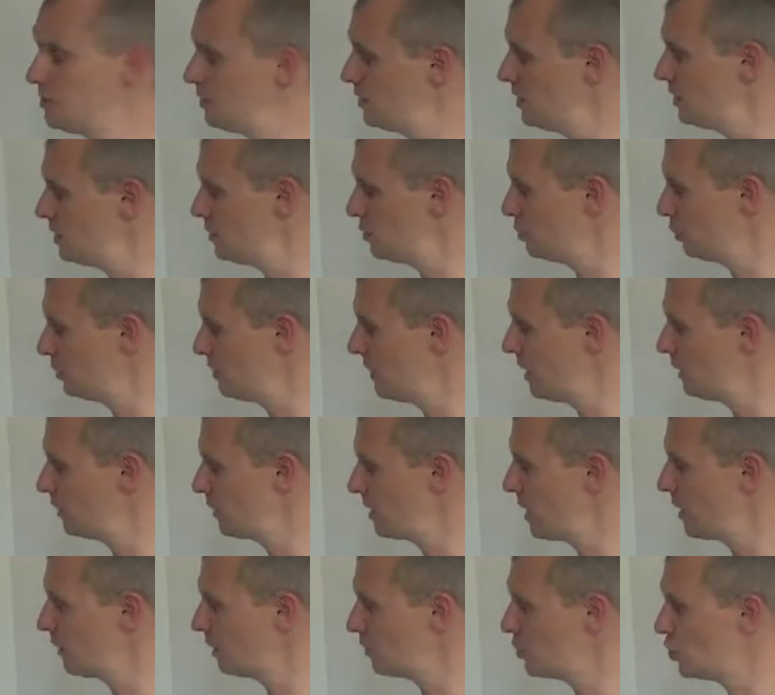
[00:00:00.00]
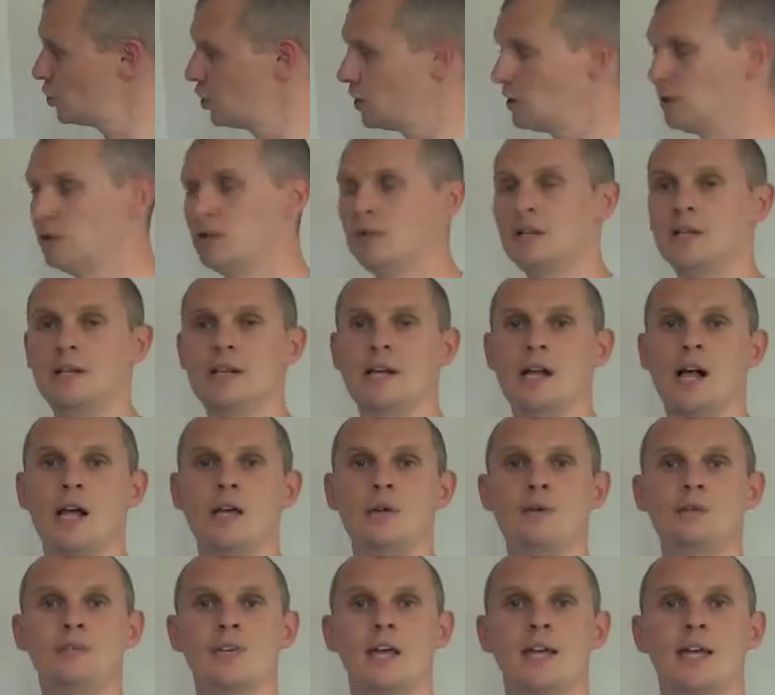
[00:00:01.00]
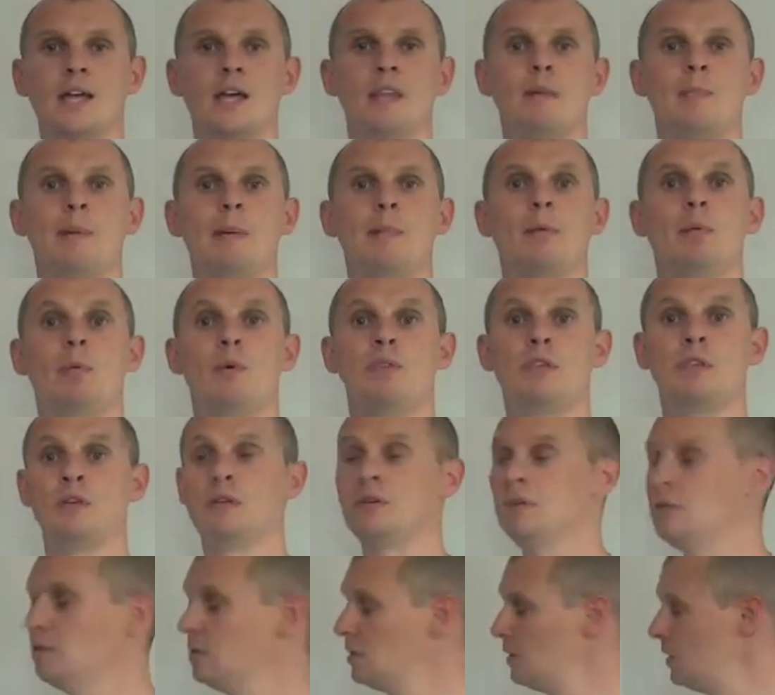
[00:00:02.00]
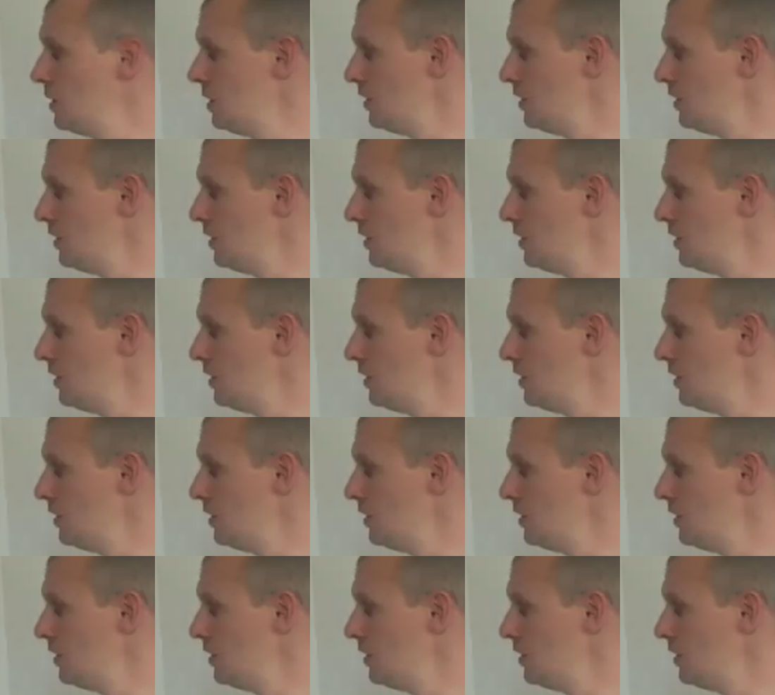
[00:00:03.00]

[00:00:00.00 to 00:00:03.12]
So this is all about culture, how you take other people with you,